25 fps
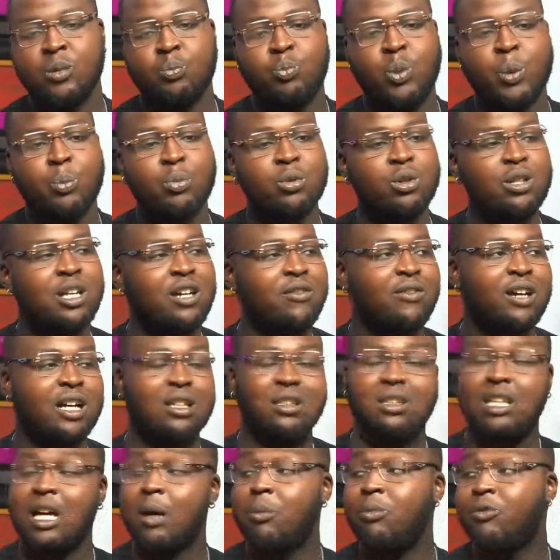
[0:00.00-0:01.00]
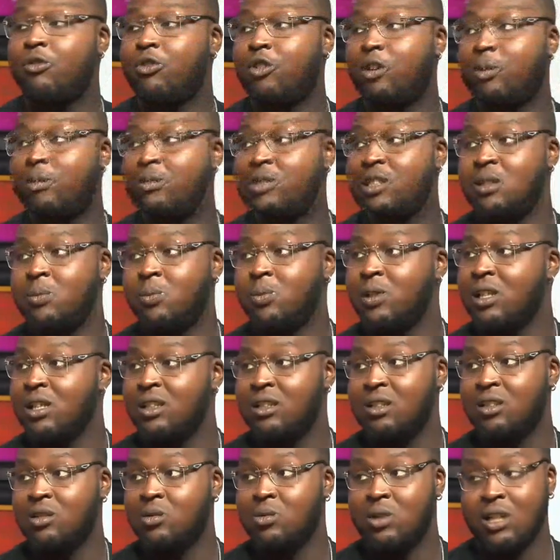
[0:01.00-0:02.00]
people never tap from the
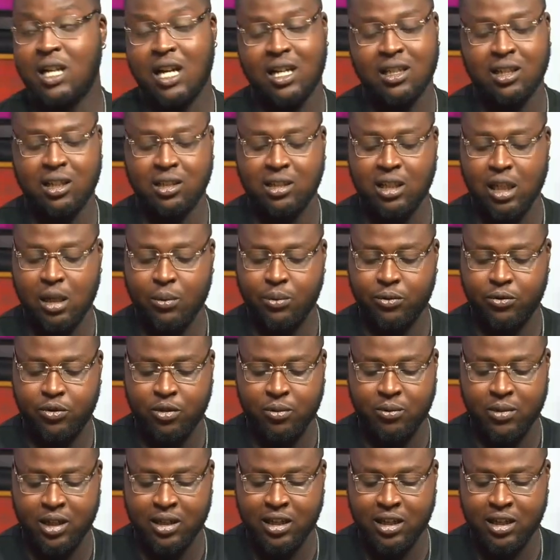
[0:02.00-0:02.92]
place where I did tap from.